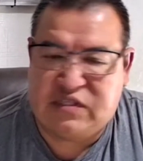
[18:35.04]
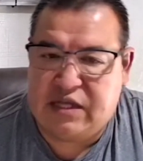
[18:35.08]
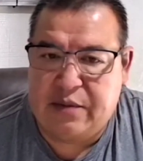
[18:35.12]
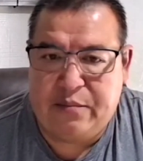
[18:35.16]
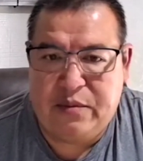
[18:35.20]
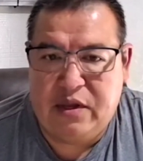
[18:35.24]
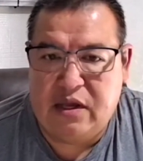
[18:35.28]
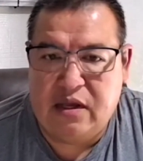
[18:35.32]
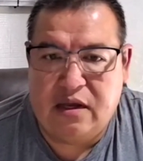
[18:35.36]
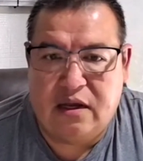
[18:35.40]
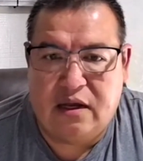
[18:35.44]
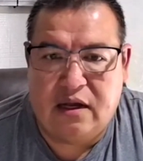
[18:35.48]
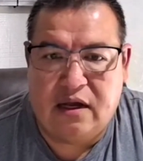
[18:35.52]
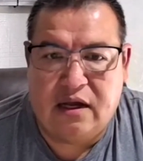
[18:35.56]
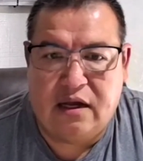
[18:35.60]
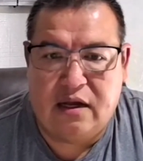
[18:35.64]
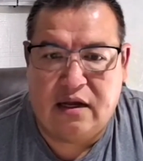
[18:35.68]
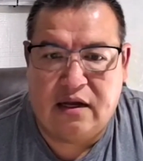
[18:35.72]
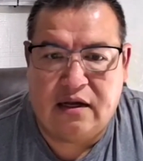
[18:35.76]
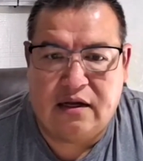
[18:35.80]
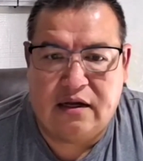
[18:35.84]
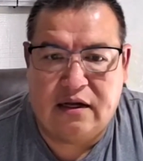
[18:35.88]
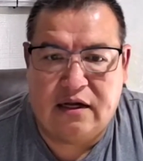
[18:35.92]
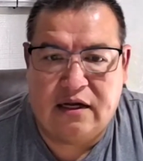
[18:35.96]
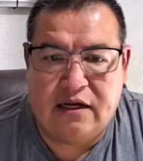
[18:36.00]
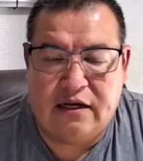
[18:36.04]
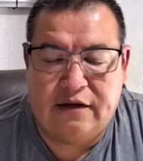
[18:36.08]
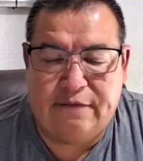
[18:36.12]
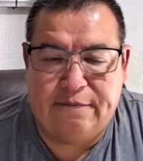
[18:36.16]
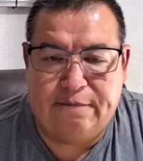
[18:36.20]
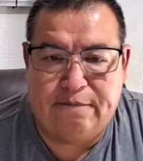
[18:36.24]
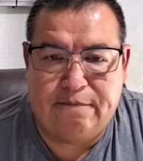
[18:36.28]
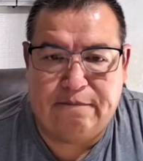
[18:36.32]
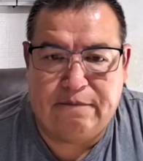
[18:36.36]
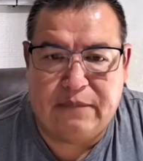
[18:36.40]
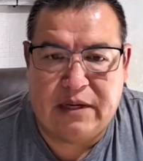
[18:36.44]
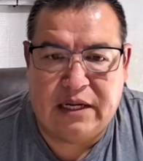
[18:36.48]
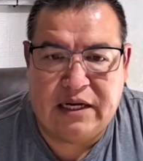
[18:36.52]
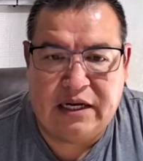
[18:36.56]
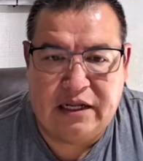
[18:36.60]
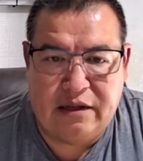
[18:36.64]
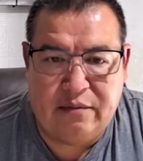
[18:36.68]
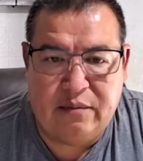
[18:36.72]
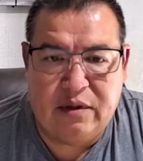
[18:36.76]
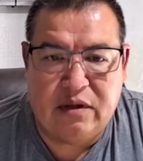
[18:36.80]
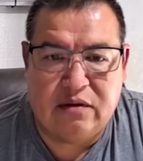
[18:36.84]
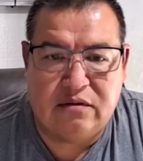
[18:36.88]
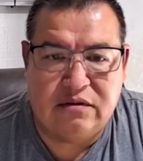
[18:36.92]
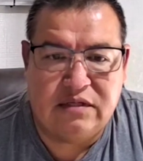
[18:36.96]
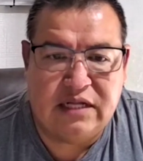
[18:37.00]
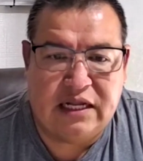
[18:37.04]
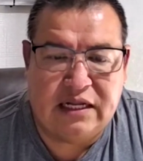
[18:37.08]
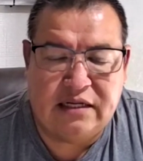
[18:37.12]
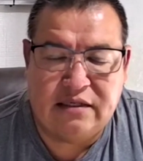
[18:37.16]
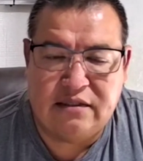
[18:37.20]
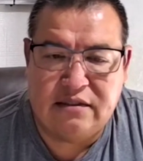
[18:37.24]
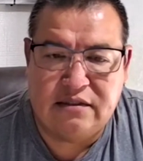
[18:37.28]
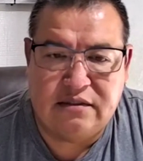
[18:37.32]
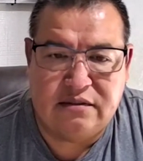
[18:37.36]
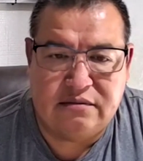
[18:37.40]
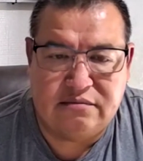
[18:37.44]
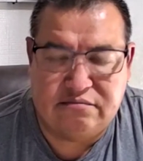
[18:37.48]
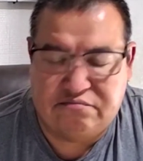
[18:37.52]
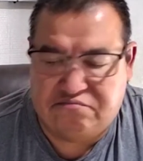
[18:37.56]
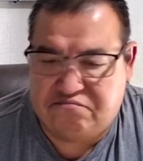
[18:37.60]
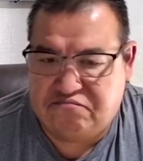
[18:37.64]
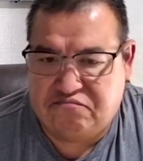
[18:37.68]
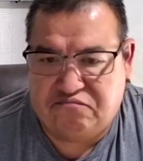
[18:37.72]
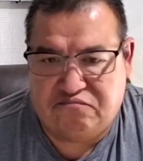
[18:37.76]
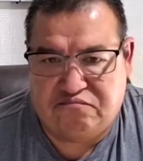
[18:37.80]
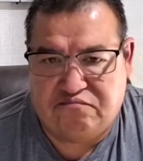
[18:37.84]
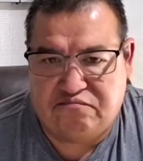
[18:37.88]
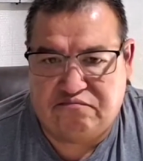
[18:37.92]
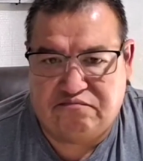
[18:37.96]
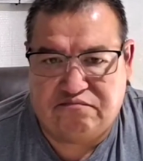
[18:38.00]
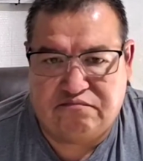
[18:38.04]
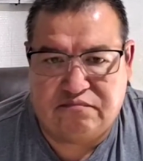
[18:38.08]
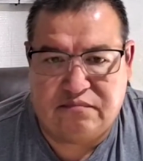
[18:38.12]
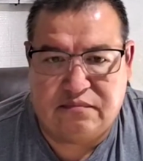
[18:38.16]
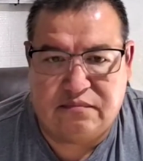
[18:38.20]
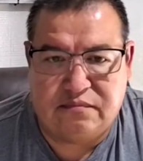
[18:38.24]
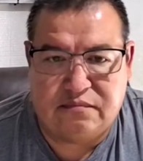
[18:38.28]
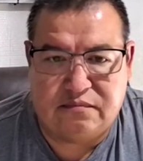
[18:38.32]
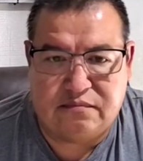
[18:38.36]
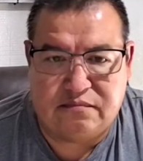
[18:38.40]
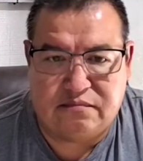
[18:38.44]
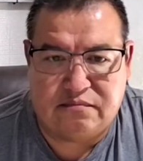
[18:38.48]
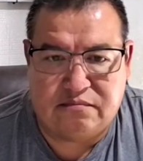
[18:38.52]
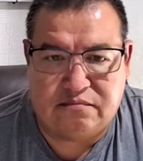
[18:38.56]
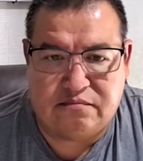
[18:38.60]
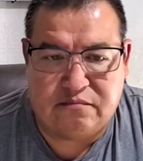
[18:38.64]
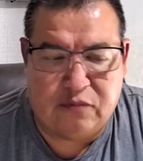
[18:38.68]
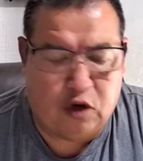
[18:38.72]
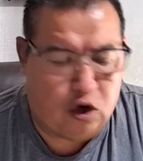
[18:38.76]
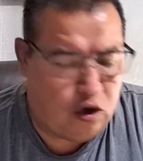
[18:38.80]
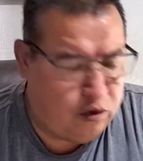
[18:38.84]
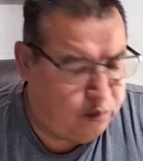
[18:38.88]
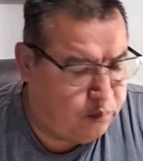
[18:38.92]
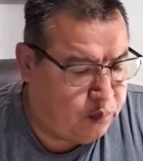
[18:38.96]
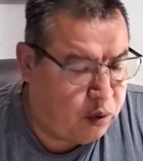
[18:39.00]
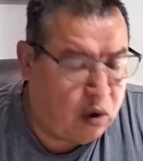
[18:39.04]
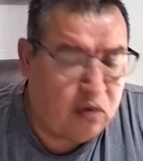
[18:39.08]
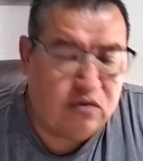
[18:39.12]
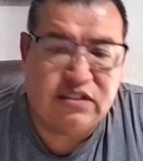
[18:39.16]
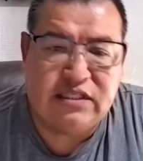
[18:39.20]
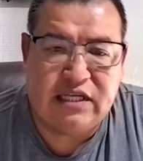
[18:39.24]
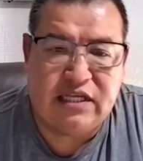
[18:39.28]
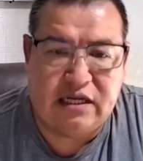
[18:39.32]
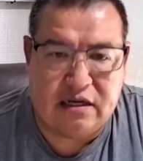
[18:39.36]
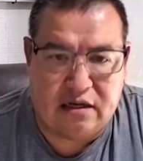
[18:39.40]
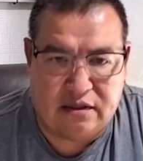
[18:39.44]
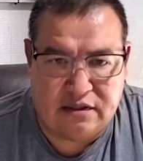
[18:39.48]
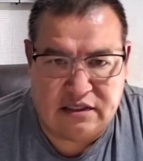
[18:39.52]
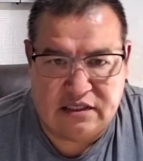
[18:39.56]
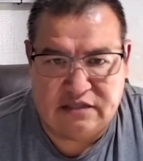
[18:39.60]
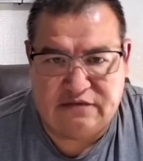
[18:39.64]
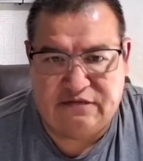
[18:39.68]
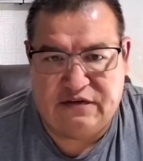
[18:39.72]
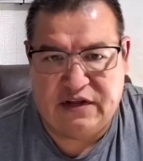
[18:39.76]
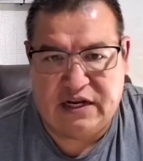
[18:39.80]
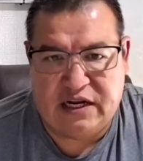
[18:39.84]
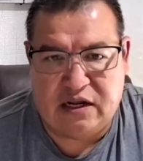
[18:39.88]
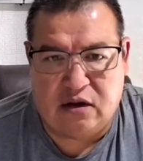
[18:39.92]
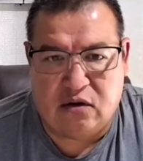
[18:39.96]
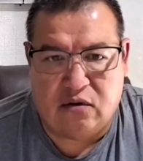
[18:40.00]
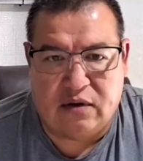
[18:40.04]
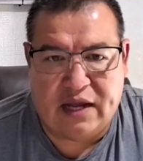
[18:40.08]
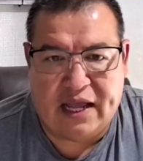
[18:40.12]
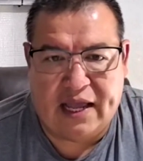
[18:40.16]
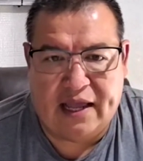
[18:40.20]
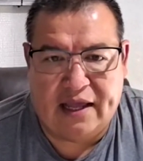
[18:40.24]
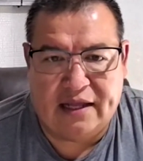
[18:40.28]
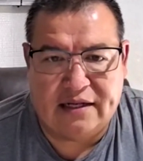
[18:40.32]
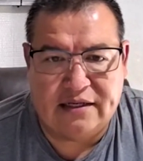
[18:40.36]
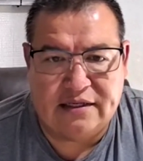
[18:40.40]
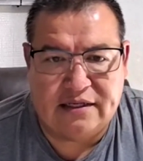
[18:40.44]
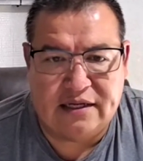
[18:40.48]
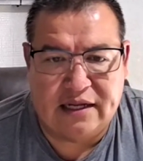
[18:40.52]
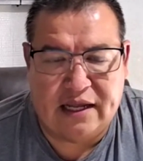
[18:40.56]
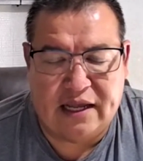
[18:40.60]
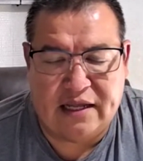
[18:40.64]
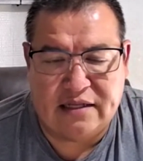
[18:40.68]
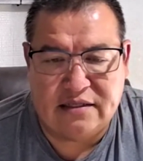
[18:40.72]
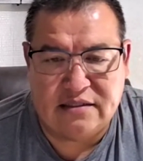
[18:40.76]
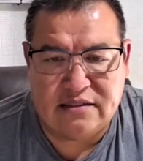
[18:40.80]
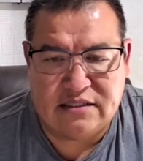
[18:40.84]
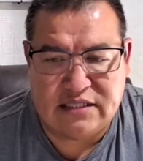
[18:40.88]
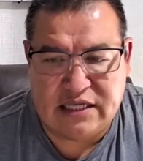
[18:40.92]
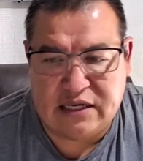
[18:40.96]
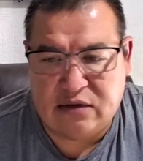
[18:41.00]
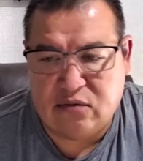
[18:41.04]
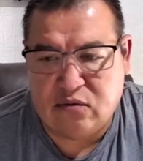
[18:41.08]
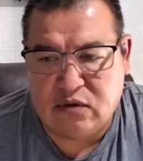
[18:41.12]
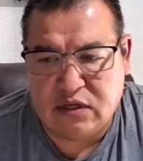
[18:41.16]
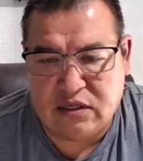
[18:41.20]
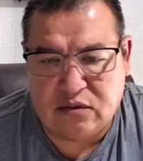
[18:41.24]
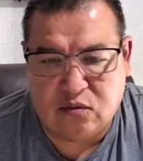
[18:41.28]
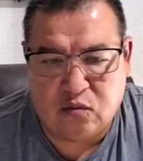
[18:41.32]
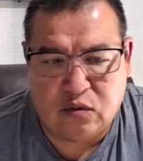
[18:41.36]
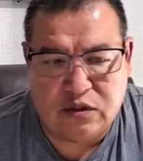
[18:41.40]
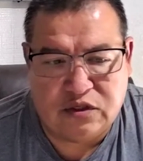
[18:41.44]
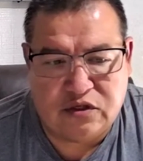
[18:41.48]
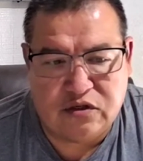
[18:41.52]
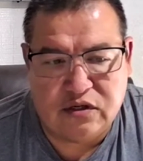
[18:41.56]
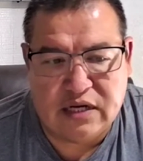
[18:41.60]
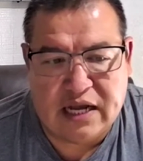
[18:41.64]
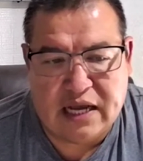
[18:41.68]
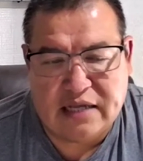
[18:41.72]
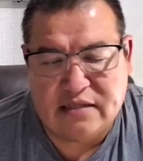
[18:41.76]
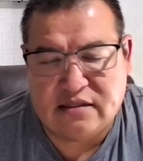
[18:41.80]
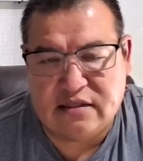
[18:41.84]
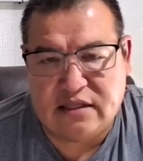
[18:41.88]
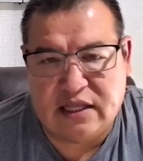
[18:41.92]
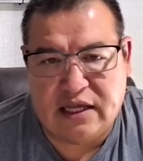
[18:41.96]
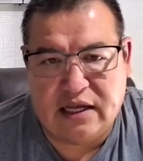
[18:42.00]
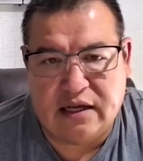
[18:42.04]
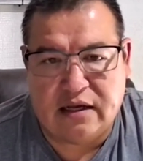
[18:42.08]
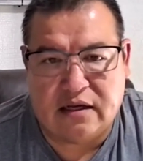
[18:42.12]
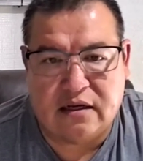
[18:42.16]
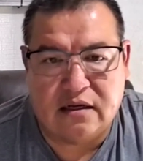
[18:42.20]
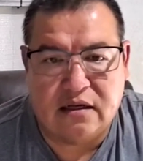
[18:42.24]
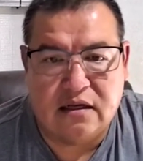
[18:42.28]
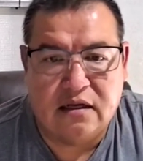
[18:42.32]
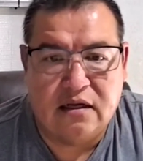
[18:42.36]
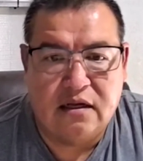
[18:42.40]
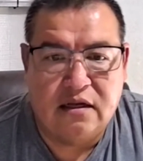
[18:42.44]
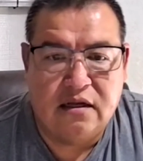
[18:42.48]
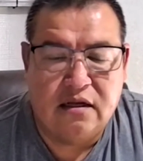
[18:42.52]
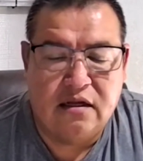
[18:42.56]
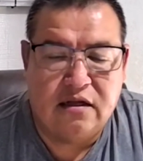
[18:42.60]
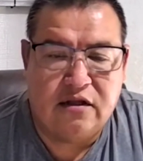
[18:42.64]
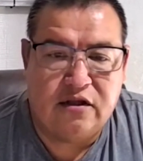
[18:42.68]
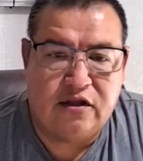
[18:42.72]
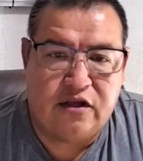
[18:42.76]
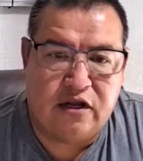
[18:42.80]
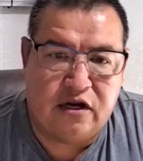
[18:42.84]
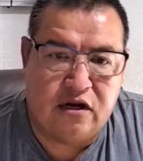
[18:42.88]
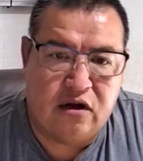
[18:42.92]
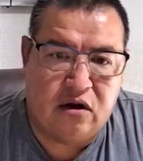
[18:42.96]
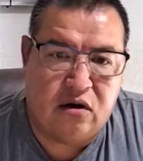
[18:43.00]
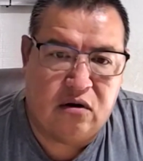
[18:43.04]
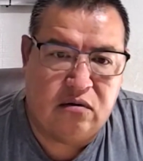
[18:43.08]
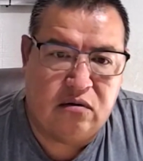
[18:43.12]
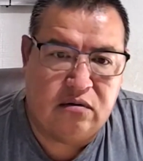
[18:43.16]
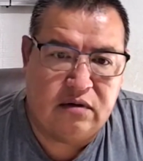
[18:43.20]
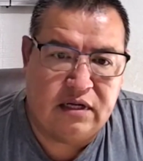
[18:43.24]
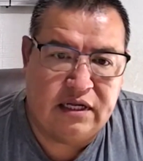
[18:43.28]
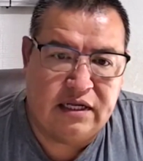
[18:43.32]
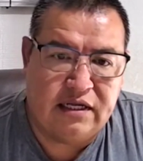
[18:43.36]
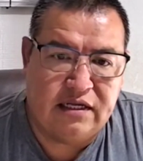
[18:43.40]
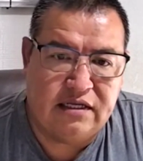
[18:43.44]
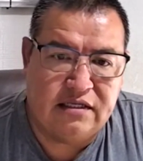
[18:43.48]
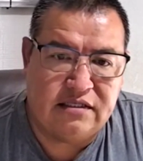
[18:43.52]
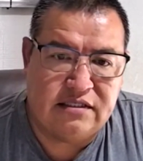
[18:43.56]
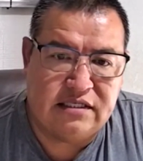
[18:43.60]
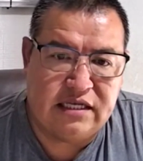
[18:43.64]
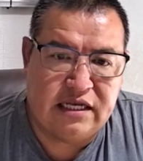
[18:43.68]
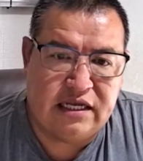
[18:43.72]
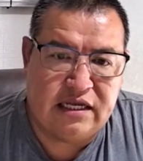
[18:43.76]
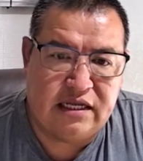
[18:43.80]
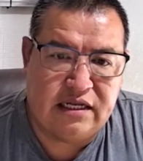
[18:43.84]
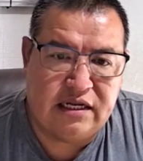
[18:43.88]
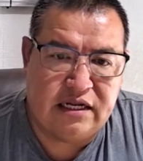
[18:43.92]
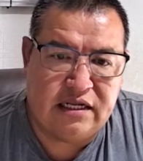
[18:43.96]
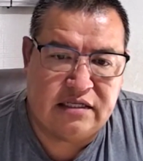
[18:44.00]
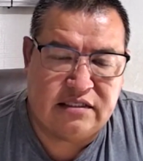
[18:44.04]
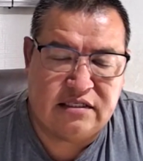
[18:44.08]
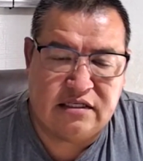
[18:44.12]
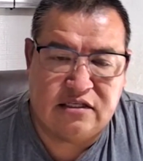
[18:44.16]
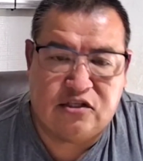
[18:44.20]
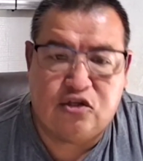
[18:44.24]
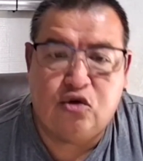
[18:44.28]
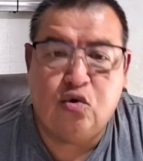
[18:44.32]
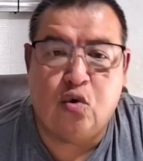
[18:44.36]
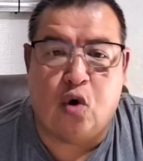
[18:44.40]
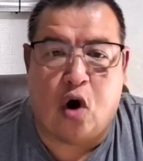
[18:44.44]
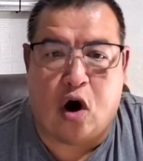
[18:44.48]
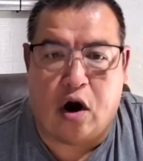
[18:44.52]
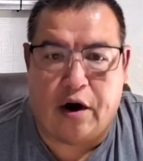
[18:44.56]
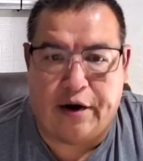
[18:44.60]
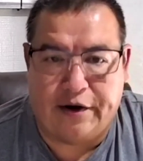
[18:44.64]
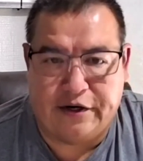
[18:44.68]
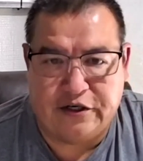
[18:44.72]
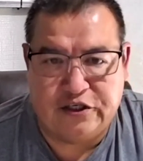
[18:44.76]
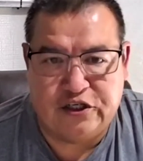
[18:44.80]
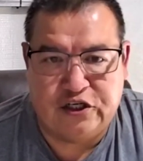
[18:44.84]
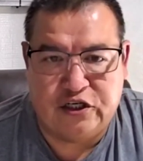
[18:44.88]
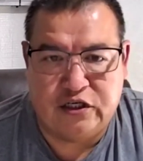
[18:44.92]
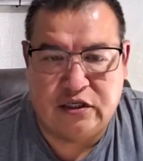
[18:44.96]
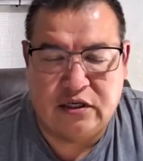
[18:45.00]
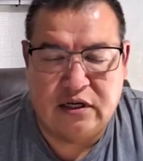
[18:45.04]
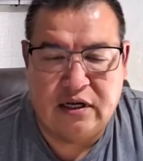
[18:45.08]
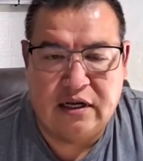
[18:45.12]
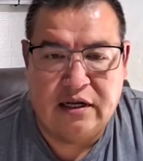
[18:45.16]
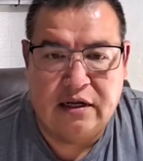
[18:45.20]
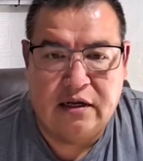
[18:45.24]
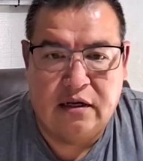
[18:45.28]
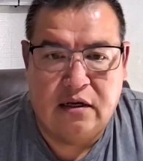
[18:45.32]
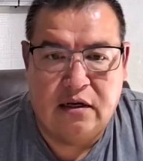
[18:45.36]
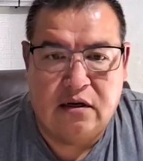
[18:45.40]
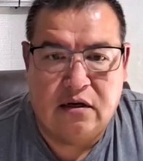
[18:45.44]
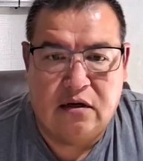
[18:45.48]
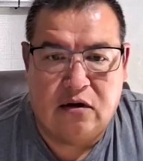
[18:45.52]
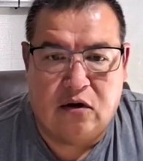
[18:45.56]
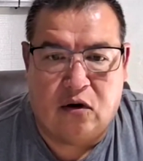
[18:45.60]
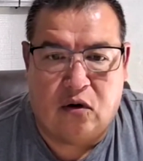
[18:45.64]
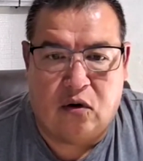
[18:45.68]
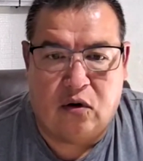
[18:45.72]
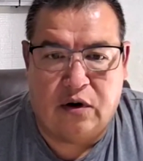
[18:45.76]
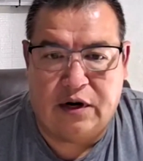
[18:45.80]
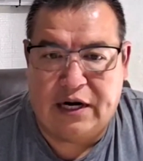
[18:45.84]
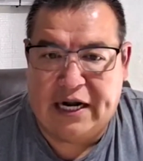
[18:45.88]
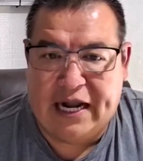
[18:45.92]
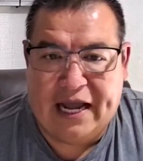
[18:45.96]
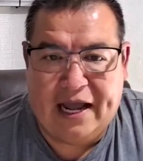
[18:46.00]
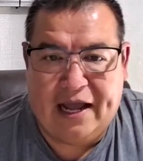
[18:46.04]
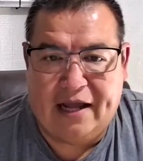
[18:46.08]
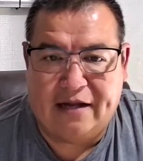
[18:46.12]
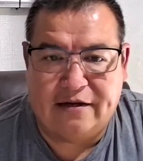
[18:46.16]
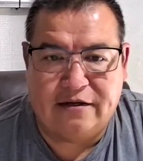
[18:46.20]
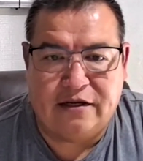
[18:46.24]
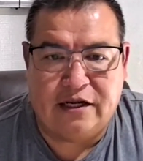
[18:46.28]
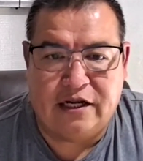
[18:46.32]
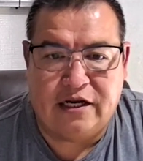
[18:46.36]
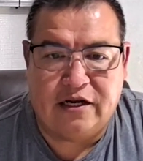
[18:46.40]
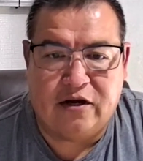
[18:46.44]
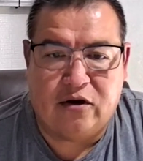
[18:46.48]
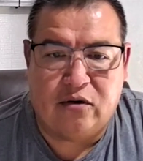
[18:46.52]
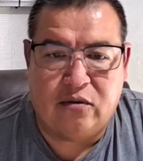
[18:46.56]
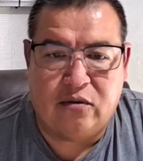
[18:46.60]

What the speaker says: me an email and, or post it on this video and see what you guys think. You know, is it too harsh or not? You